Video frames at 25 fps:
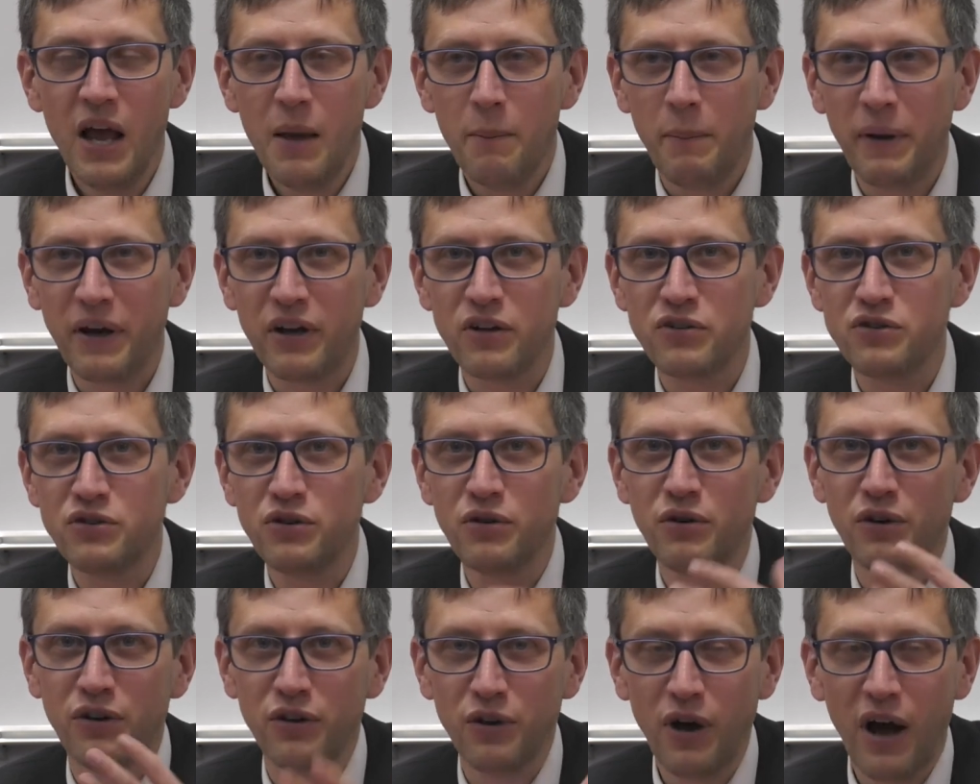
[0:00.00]
Because
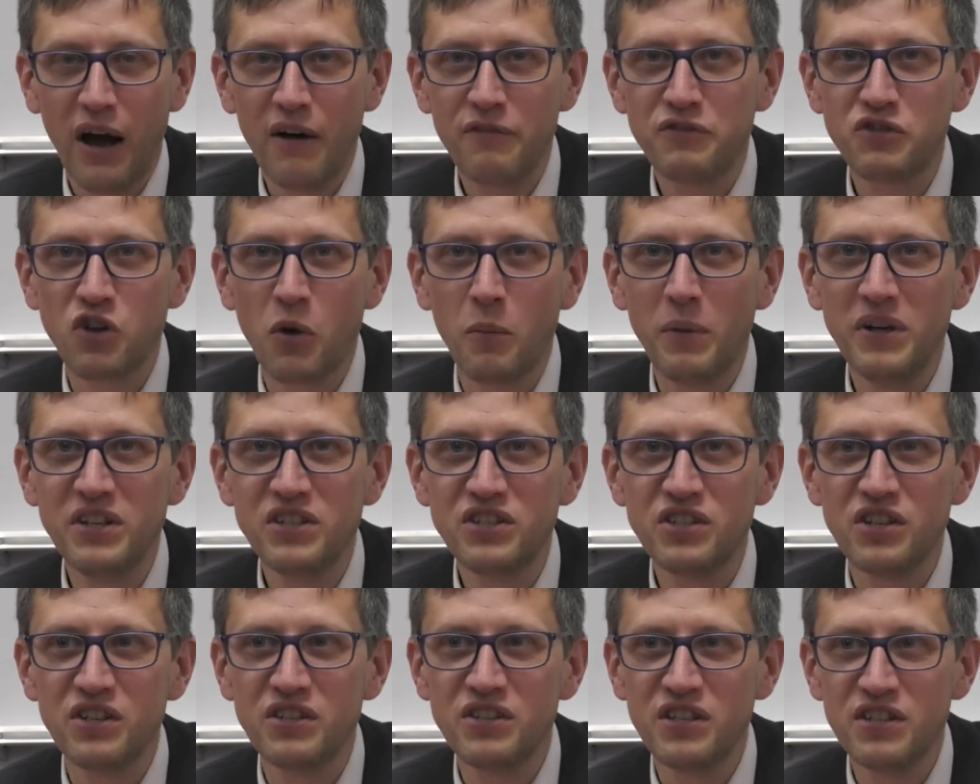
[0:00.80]
you have some
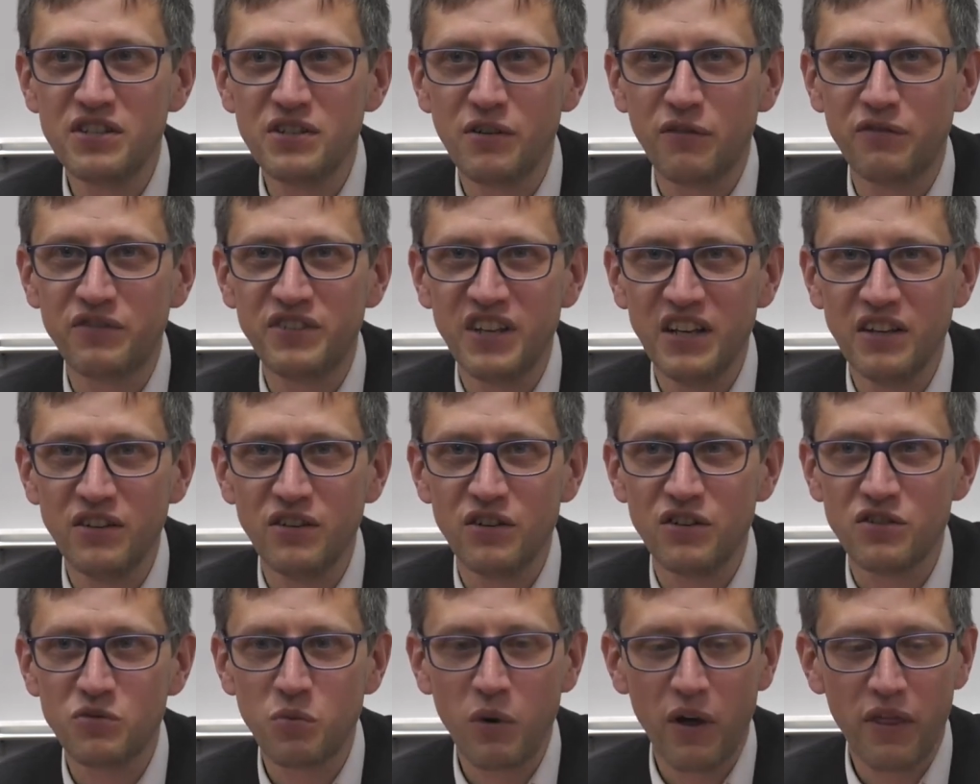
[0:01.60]
instances of
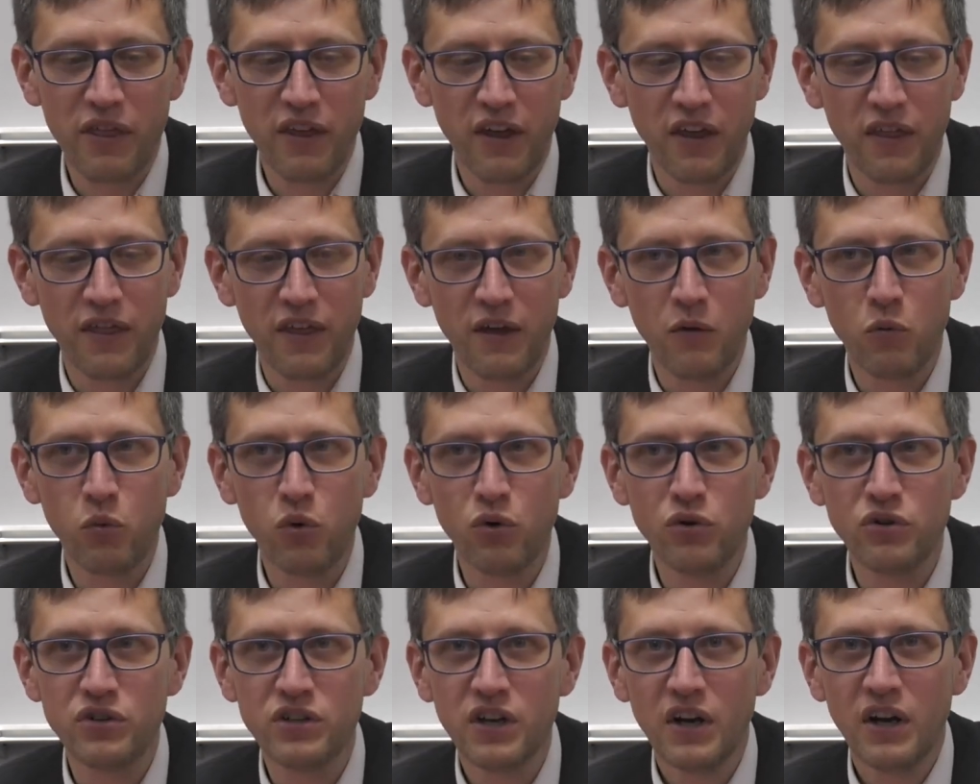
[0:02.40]
dinners where they
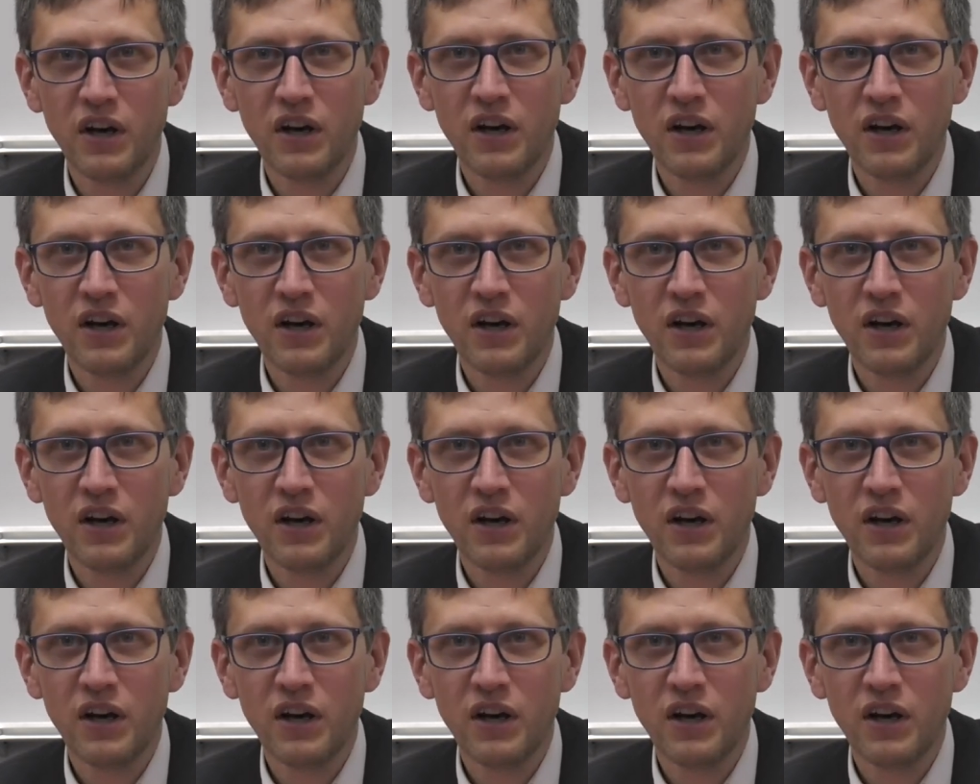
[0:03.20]
would